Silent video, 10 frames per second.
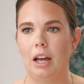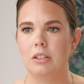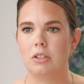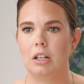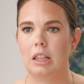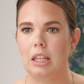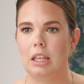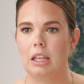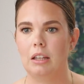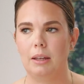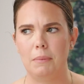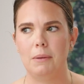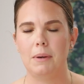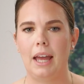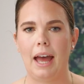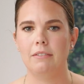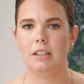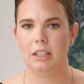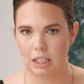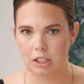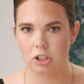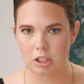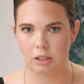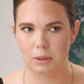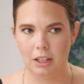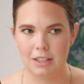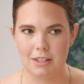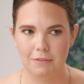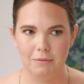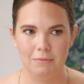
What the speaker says: I started thinking like maybe I have ADHD, because